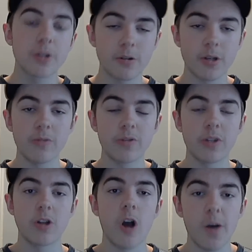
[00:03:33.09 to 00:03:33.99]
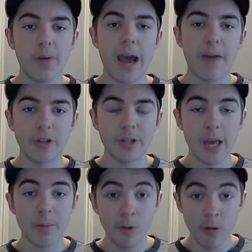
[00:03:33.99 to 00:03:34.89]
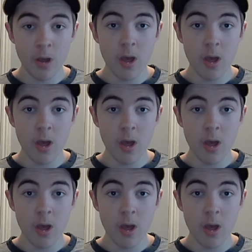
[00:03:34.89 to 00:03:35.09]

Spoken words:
ourselves in the top half of the table